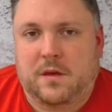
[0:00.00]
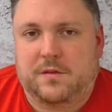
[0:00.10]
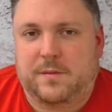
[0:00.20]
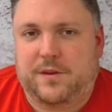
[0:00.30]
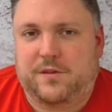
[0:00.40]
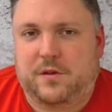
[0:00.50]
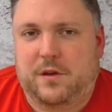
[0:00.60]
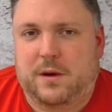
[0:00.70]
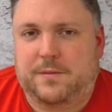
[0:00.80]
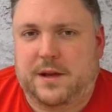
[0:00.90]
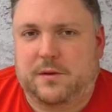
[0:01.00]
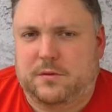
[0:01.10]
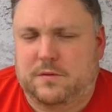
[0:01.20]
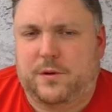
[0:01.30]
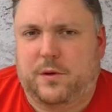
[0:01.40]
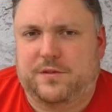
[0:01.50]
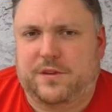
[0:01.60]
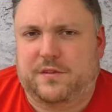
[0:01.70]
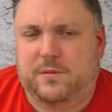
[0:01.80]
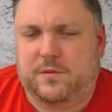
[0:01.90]
So make sure you update all of your
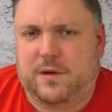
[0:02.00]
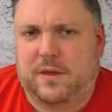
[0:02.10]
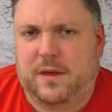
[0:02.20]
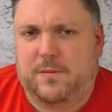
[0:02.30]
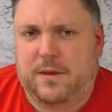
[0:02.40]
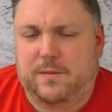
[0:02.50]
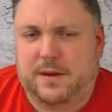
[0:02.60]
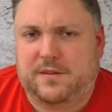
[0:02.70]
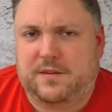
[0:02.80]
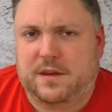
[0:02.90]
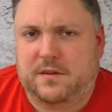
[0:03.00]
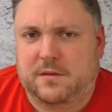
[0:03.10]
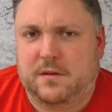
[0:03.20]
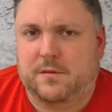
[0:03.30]
systems, whether they be PCs,